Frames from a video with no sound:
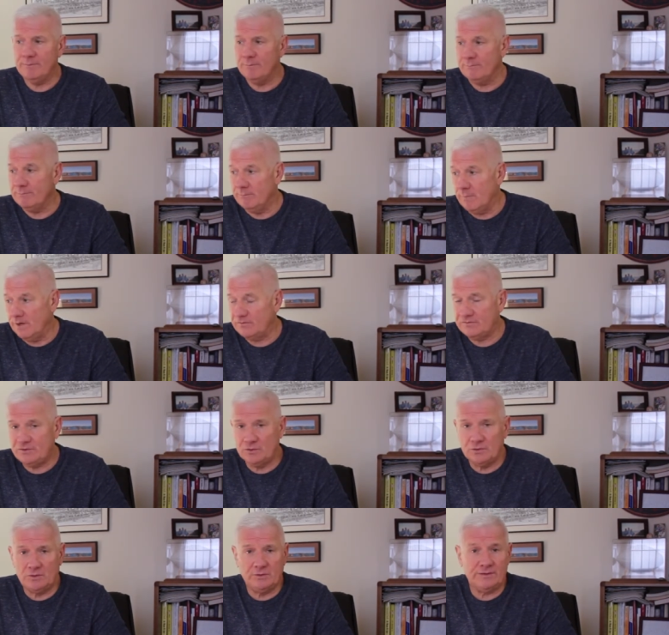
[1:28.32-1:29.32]

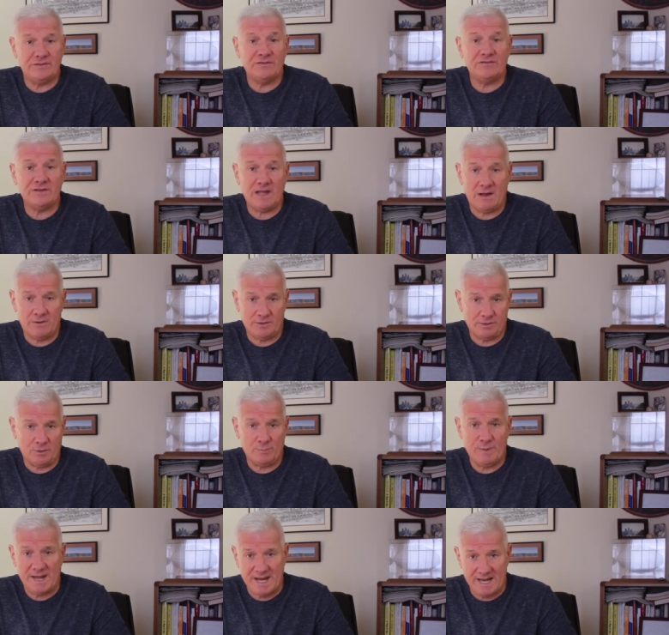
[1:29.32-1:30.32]
muscular and
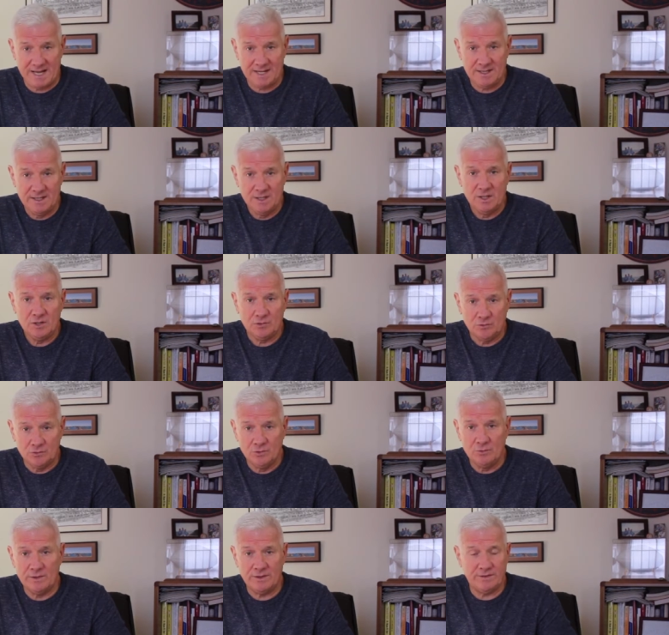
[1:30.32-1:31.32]
skeletal pain
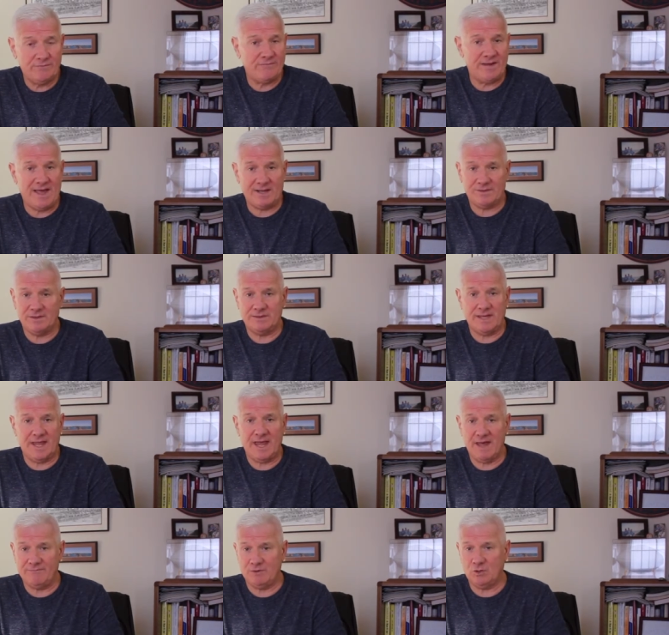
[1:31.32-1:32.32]
due to the fact that
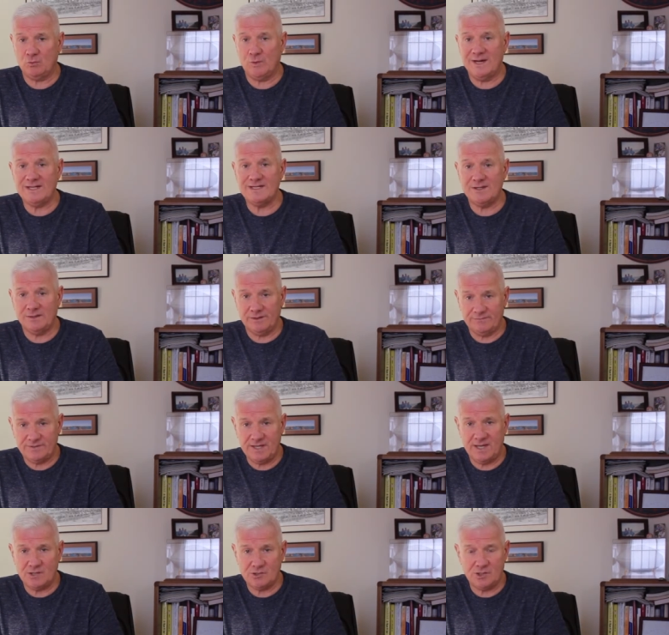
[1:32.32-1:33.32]
they have a great deal of
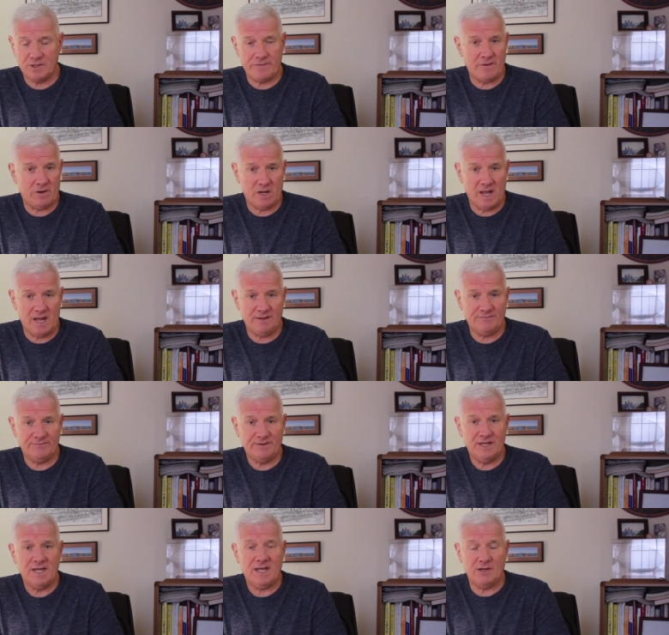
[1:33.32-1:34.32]
tension in their
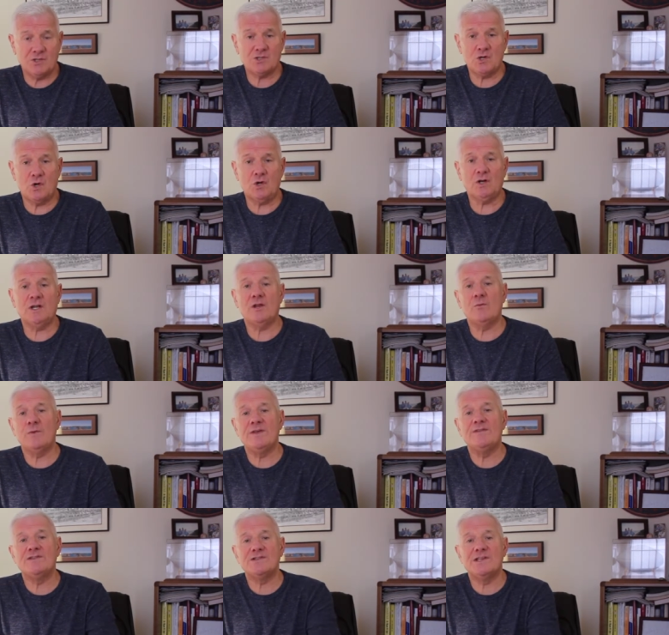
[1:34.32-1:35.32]
life. And certainly
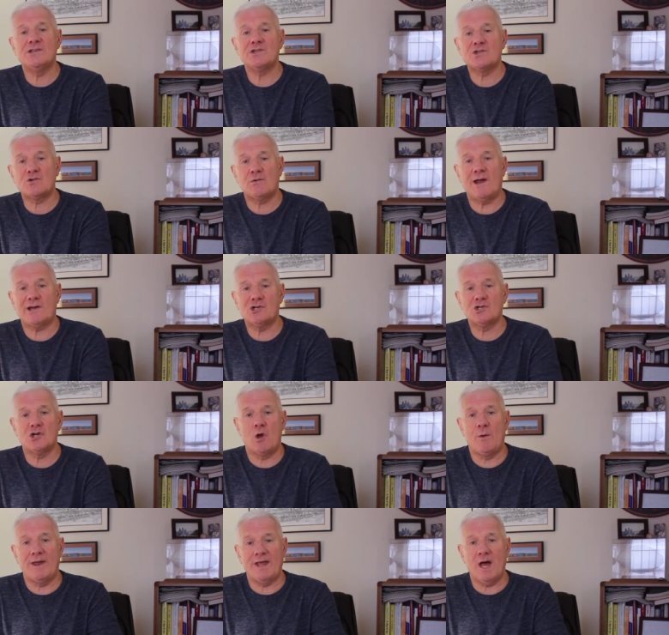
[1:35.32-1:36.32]
we see stress
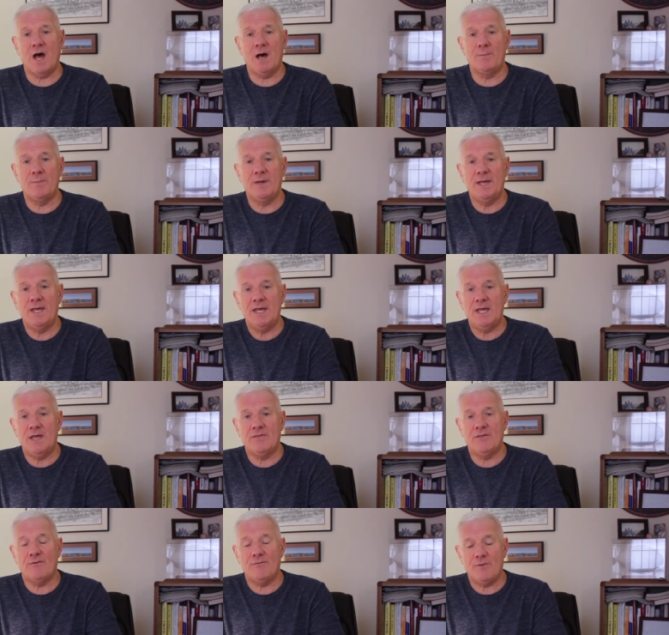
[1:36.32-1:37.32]
showing up
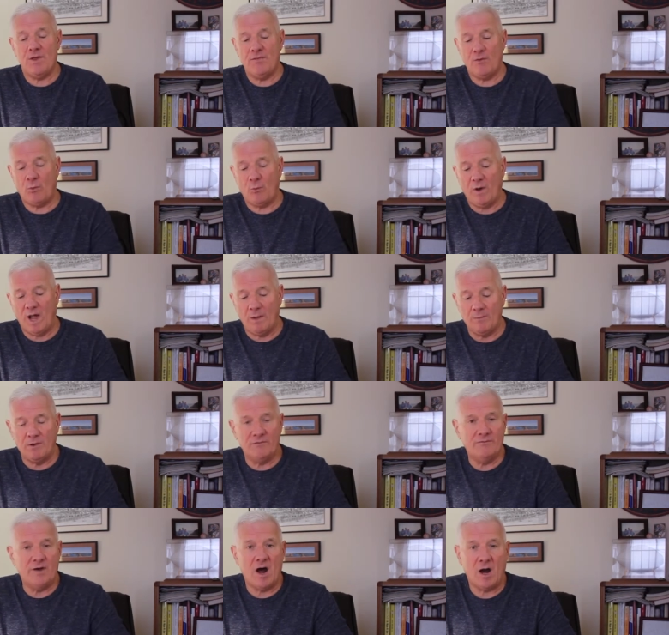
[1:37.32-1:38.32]
in the realm
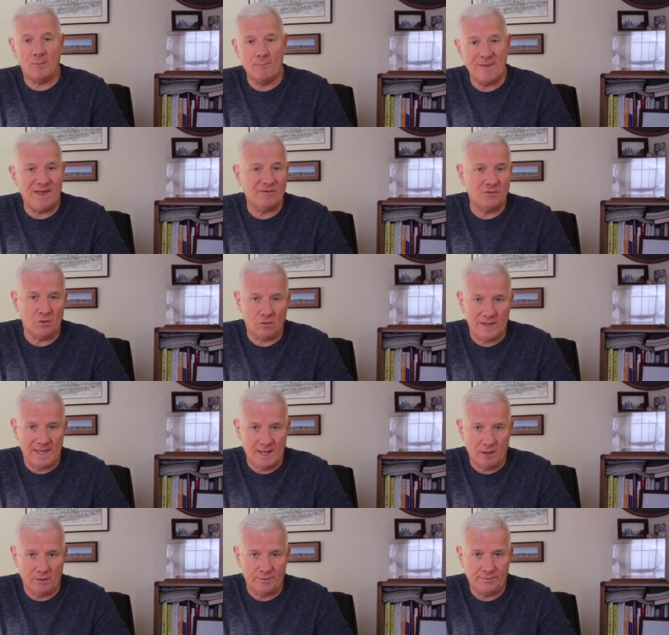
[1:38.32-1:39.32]
of our mental
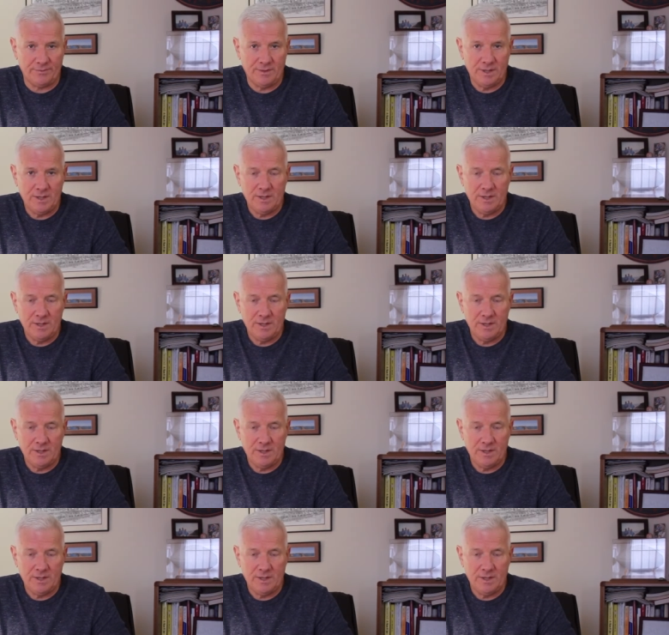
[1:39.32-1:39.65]
health